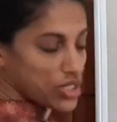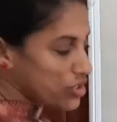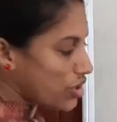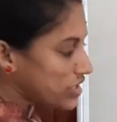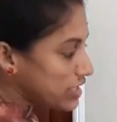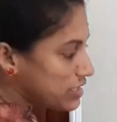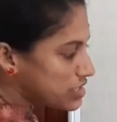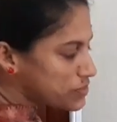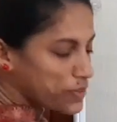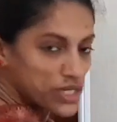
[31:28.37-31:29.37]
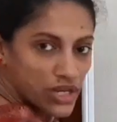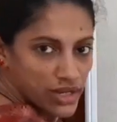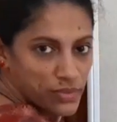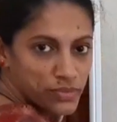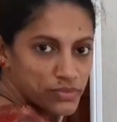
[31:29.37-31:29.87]
Not in this
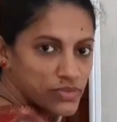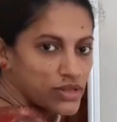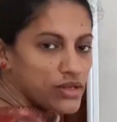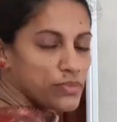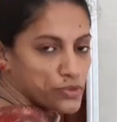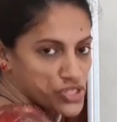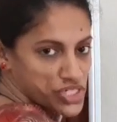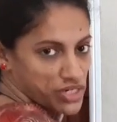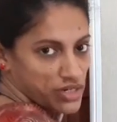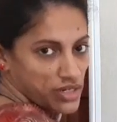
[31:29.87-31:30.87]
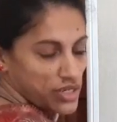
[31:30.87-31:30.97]
particular position.